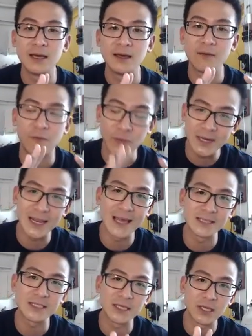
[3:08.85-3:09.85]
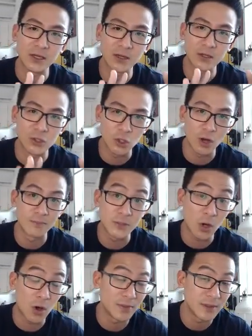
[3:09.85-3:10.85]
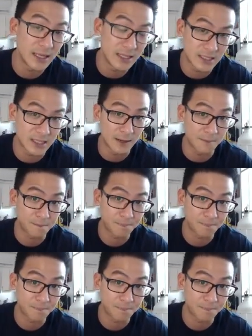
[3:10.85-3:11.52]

freelancing jobs on the internet.